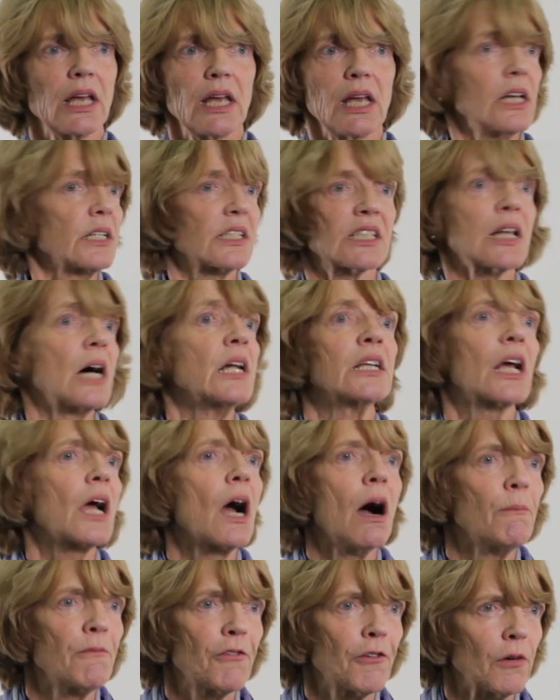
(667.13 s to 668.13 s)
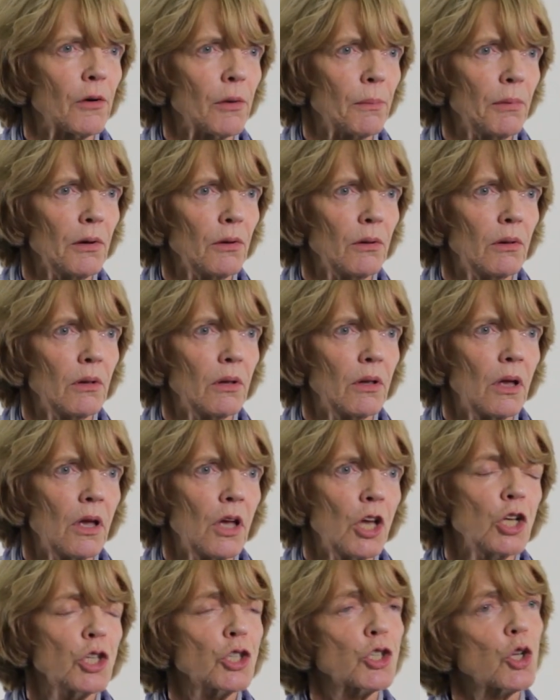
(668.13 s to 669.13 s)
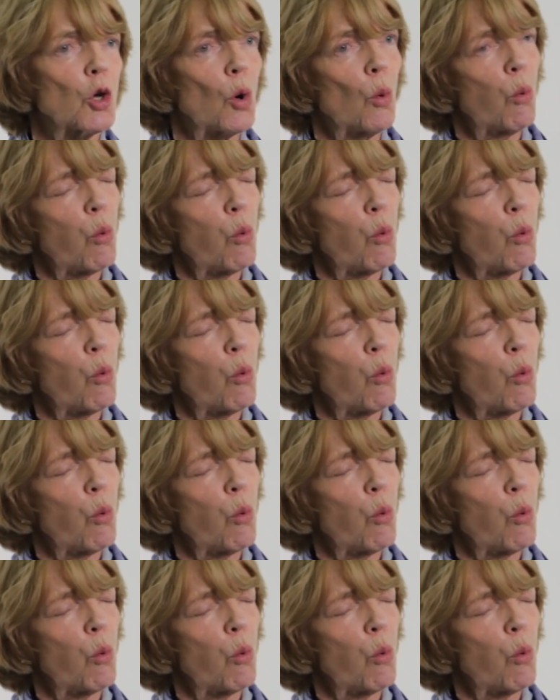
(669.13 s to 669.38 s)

It's uncomfortable. So,